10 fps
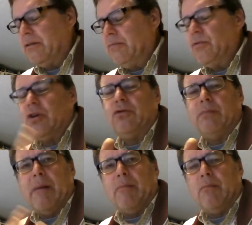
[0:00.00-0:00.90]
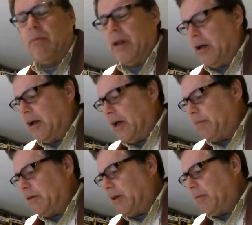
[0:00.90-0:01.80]
And so is mobile
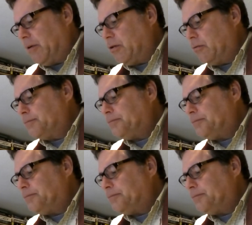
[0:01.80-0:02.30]
app development too.